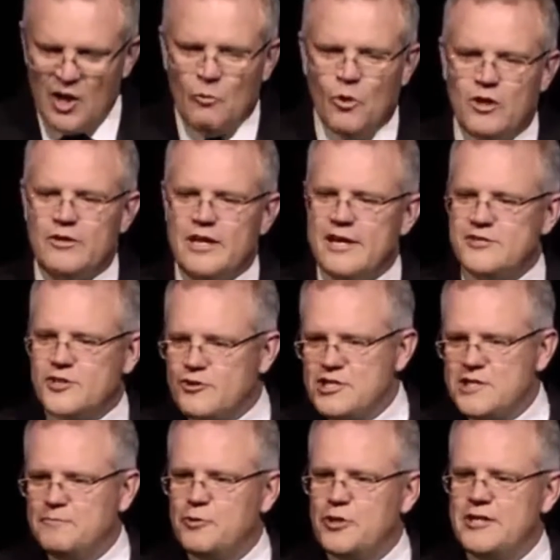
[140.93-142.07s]
Well, as
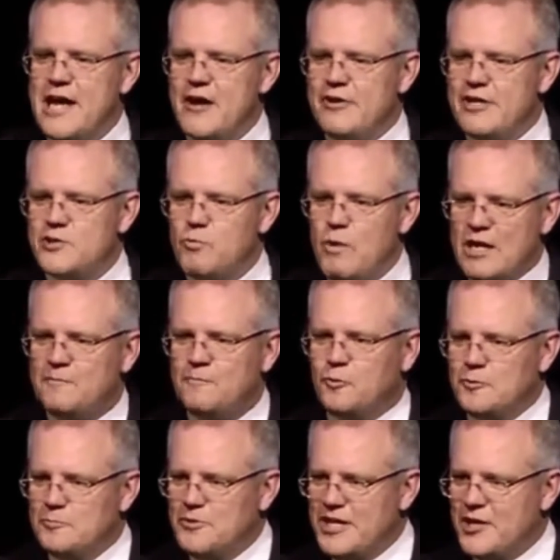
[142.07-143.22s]
Christopher would know, it's wonderful
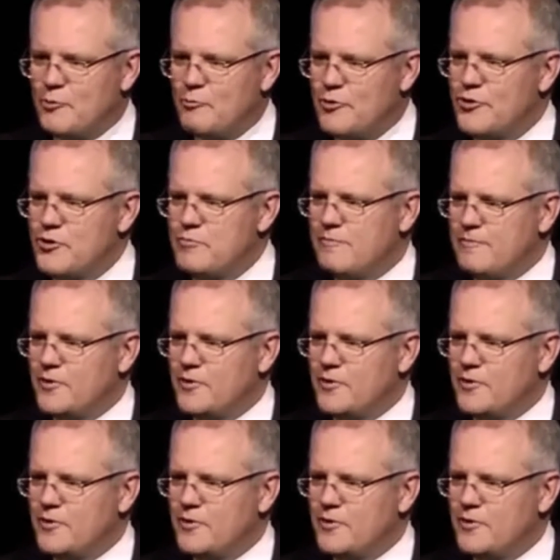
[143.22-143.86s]
to be in a room